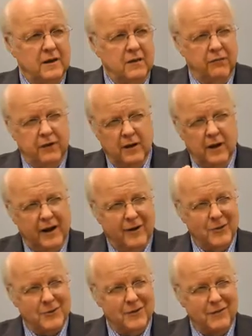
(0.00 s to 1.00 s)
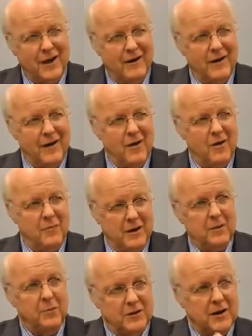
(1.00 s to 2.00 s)
You feel echoes of that now? I
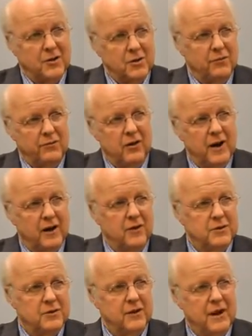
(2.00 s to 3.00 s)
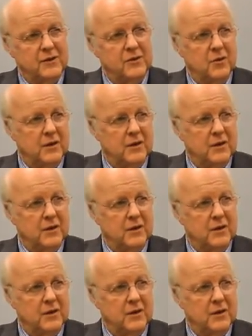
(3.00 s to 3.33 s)
mean, the potential for echoes of that